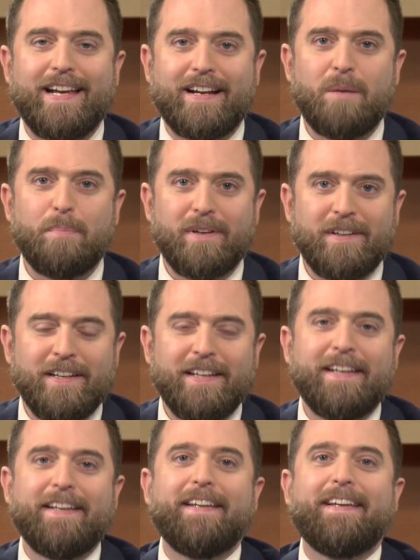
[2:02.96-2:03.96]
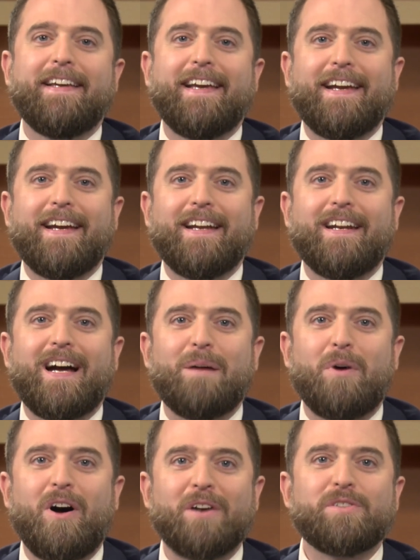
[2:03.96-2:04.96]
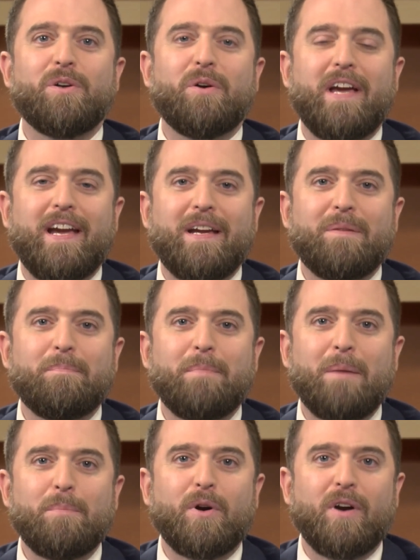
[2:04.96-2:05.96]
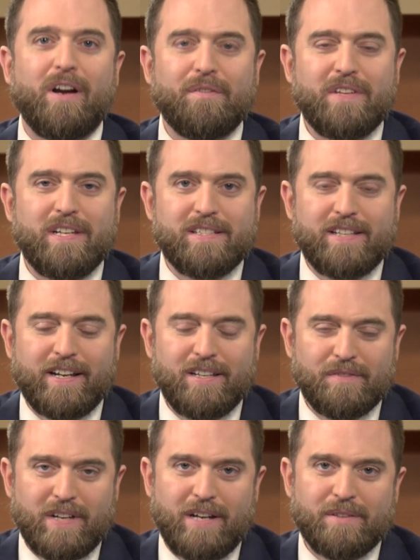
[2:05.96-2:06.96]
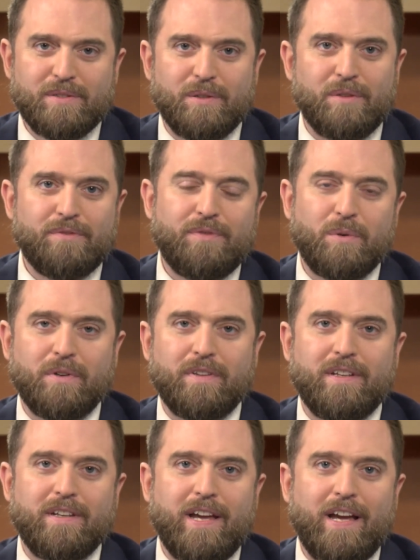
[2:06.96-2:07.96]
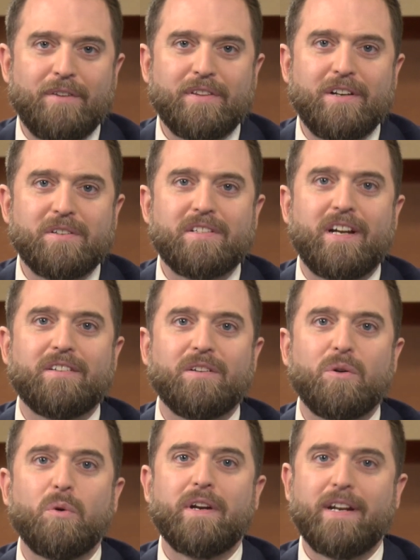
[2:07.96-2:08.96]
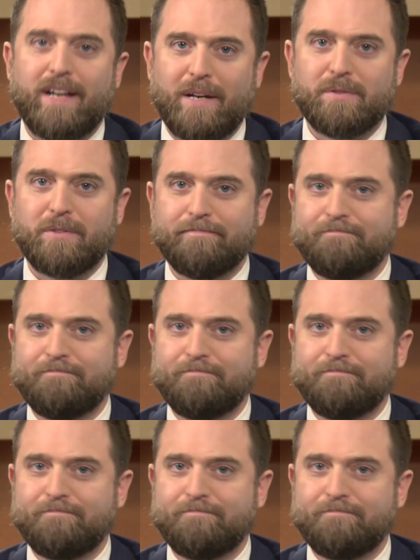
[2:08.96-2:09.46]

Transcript: HICCUP. And I'm also a member of the Executive Council for the Healthcare Sector Coordinating Council.